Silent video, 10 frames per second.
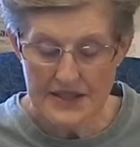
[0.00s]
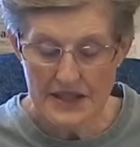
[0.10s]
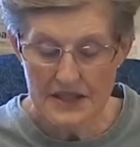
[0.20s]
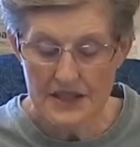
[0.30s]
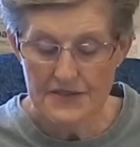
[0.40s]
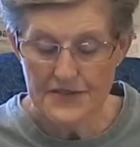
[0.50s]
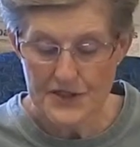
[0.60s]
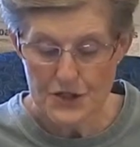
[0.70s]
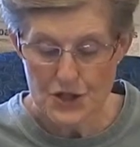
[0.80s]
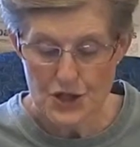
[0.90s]
the lift
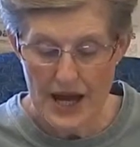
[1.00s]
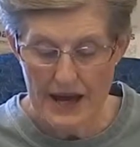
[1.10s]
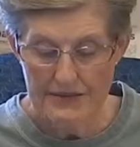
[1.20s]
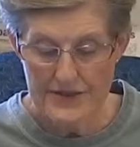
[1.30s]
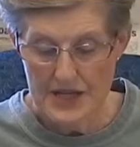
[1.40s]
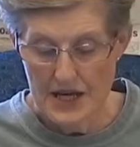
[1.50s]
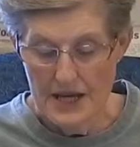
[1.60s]
shaft,